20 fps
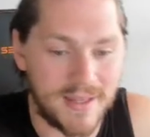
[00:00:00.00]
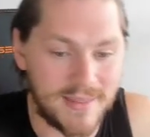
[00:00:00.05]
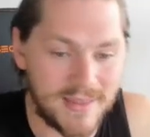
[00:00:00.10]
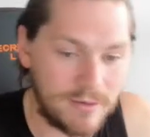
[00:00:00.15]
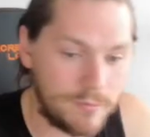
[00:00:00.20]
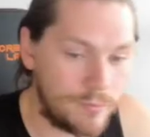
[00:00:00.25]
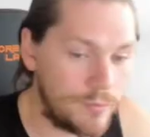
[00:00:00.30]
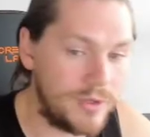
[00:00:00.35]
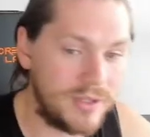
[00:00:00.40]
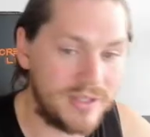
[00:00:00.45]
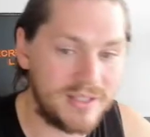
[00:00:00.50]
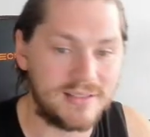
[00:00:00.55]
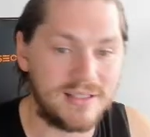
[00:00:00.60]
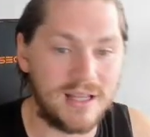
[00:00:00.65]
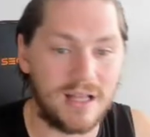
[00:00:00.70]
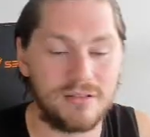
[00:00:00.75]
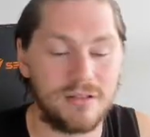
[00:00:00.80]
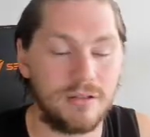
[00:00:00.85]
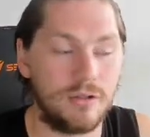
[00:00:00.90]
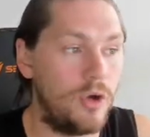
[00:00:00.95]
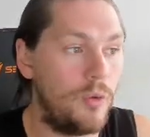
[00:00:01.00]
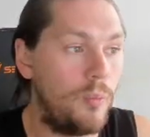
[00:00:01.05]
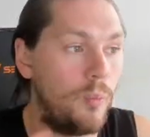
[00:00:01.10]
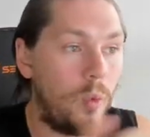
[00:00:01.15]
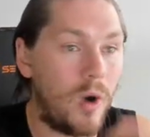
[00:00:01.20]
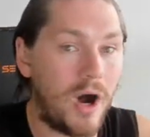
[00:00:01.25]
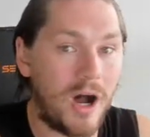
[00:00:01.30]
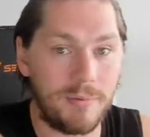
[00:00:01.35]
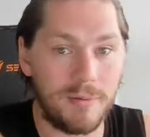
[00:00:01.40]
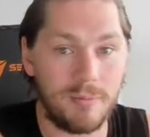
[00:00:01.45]
and they really start to learn
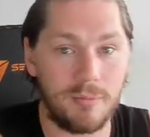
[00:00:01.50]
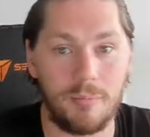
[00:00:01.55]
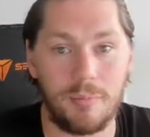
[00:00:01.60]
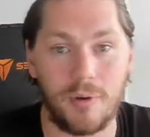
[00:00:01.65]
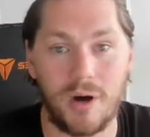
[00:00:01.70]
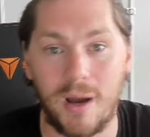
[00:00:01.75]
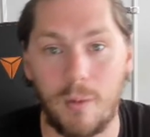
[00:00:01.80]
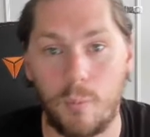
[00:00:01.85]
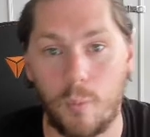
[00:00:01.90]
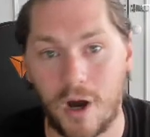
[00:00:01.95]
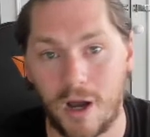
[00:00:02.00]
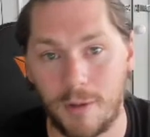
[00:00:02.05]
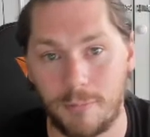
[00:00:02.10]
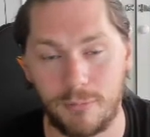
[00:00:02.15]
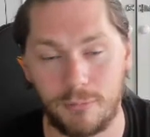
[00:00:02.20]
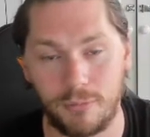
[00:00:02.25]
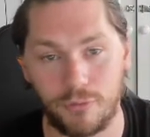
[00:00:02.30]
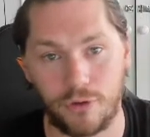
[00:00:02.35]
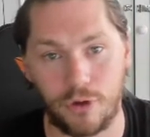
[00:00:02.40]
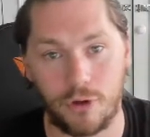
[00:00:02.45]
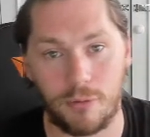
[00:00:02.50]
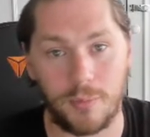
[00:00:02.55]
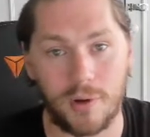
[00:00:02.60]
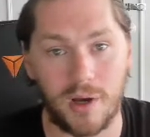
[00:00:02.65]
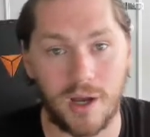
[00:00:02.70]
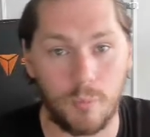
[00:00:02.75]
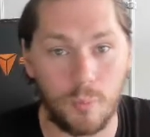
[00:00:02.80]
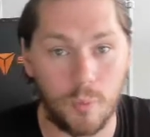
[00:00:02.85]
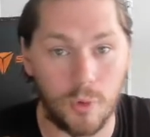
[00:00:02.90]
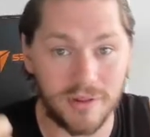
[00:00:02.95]
why people buy, why people don't
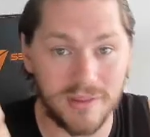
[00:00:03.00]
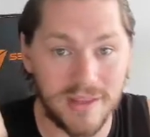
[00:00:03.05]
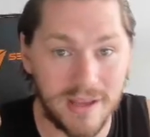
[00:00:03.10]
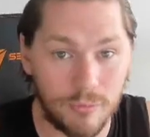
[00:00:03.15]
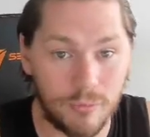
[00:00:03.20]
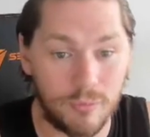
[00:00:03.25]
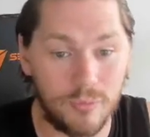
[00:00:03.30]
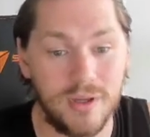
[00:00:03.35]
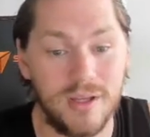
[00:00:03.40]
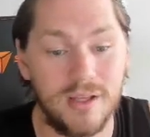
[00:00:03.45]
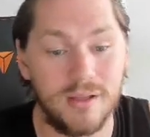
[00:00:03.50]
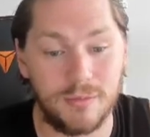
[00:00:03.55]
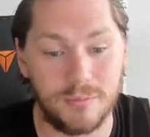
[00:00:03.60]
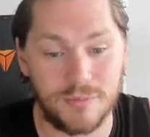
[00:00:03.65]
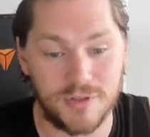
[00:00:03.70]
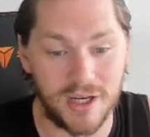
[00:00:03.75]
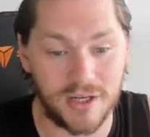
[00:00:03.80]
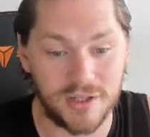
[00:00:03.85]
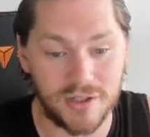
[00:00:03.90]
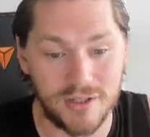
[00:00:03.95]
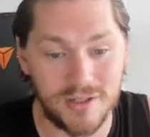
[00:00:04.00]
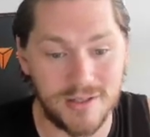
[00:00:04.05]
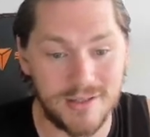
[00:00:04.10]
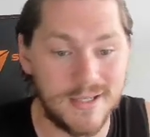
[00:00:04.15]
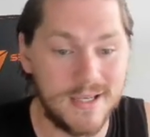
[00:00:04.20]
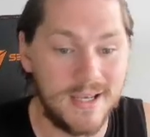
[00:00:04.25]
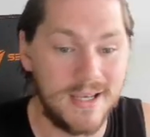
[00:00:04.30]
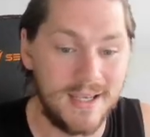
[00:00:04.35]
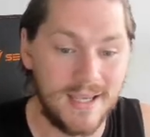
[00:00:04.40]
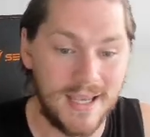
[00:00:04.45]
buy, what are their real
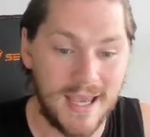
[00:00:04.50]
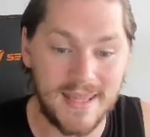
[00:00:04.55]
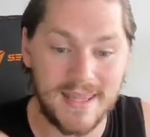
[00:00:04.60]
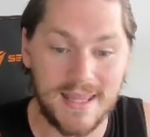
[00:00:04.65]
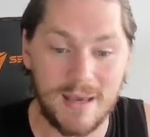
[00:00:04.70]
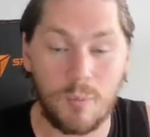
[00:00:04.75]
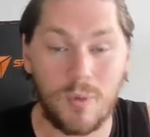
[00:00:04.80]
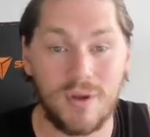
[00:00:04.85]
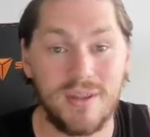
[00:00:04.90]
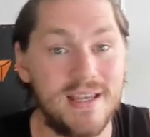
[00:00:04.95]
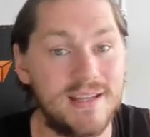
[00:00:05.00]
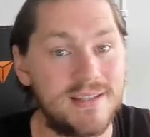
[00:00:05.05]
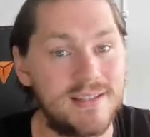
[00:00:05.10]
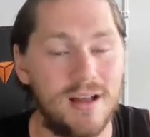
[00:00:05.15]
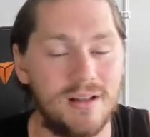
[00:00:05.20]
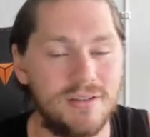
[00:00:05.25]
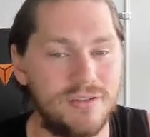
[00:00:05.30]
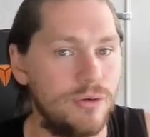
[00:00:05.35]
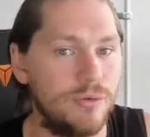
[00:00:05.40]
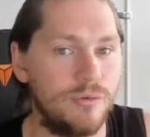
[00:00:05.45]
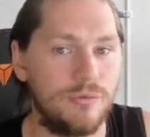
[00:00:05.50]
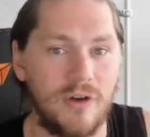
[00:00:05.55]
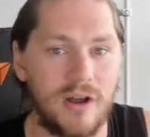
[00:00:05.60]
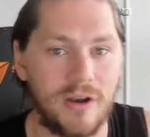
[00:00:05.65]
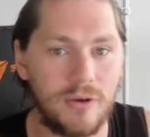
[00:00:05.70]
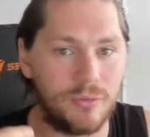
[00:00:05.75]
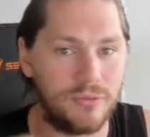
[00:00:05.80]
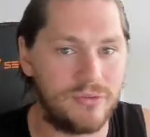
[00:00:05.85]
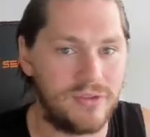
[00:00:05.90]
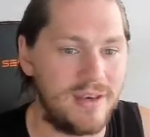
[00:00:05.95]
objections. And then when they start to do
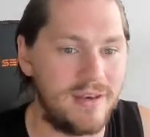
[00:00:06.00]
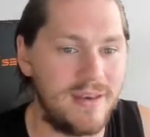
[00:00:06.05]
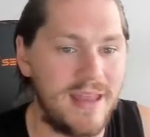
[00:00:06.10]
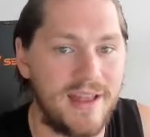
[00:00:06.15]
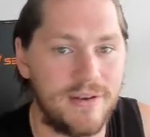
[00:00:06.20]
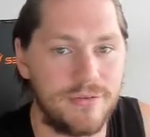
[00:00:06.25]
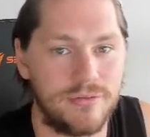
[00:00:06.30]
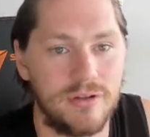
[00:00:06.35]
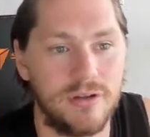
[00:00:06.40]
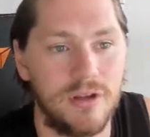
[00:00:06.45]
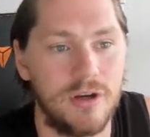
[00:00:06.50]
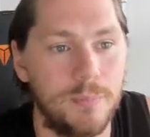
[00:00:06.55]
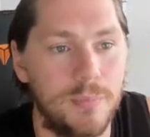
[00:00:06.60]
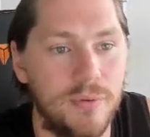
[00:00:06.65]
funnels, they're naturally going to